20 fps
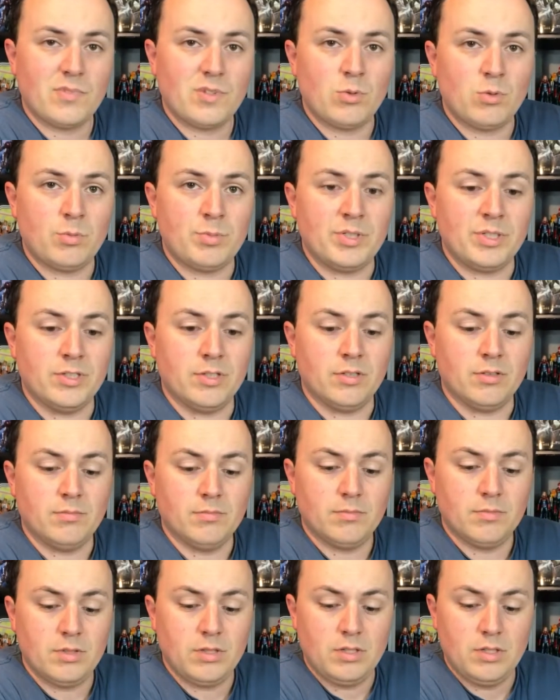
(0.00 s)
will be good.
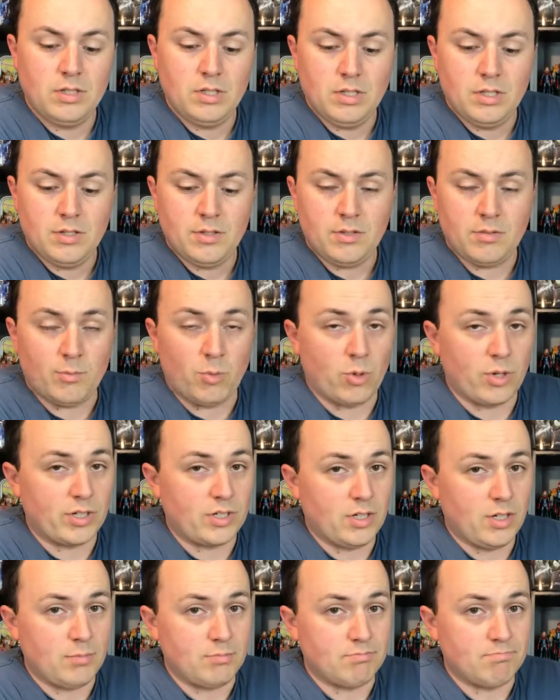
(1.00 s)
More to
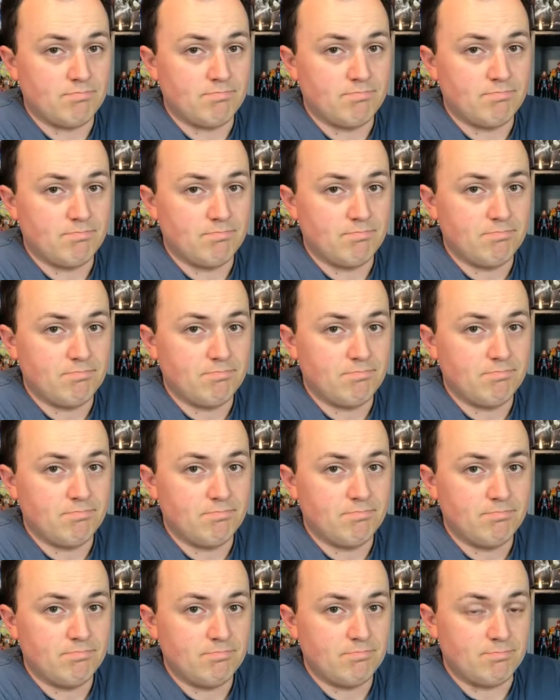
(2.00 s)
come.
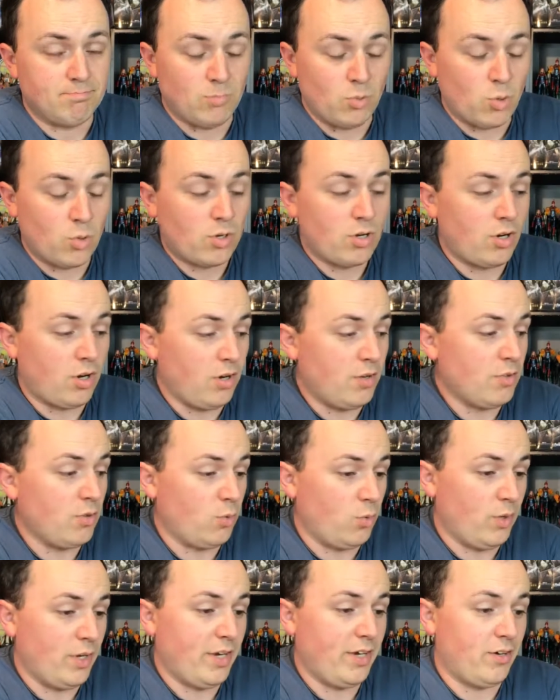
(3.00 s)
More on the
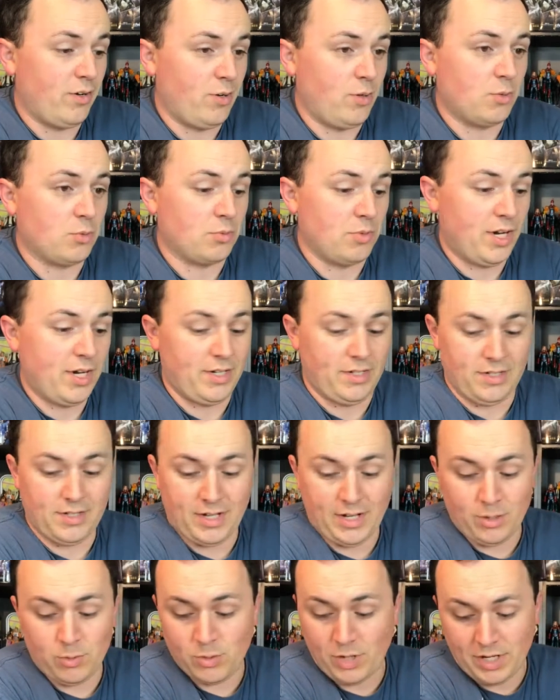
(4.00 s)
way already.
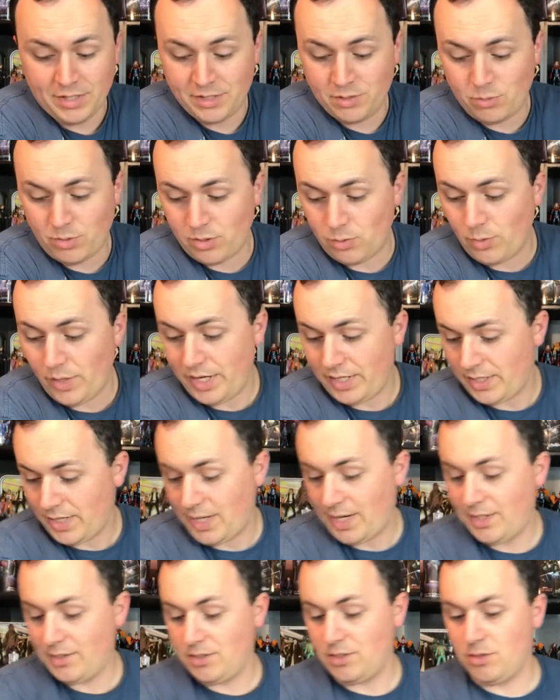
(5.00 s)
I didn't want to wait. I
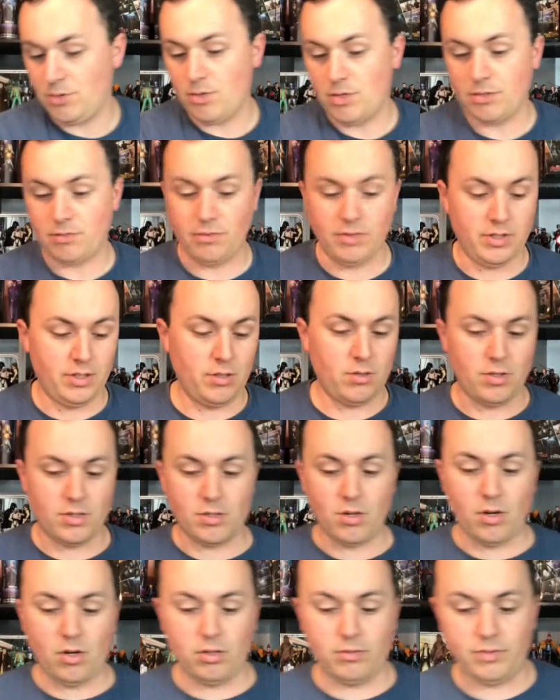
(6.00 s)
had to do this video, this
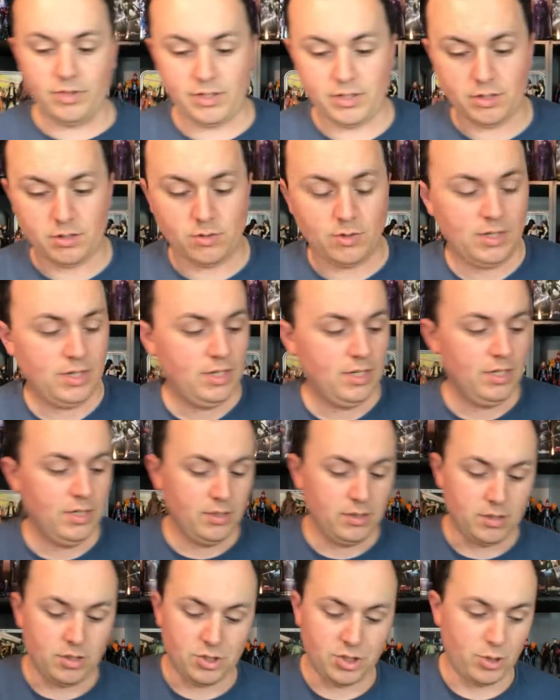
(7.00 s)
haul video,
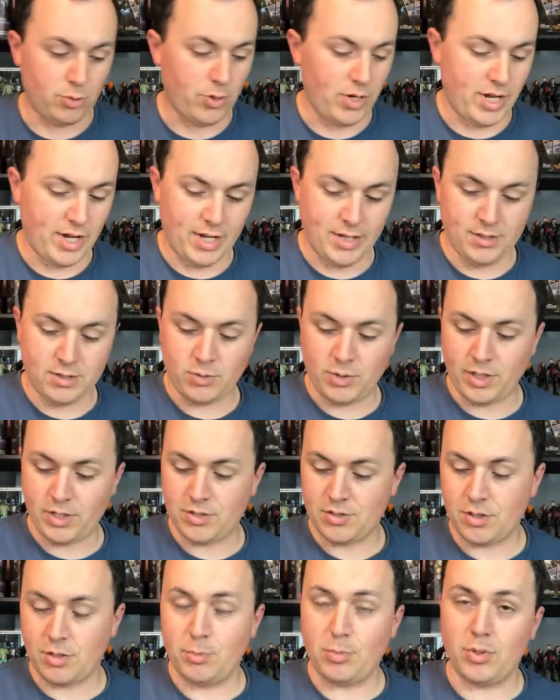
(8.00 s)
to show what I had so I could
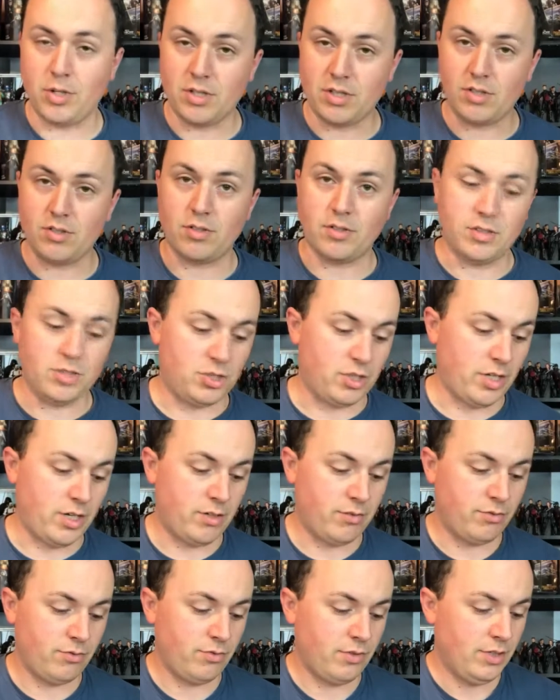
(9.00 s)
start putting things on the
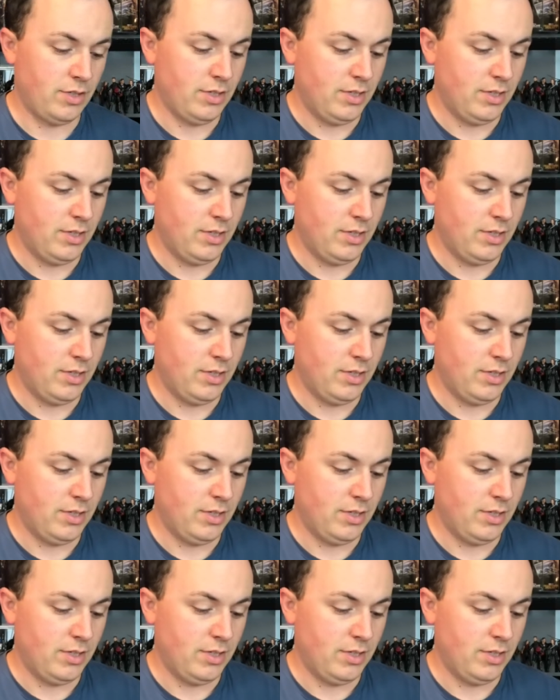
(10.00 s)
shelf.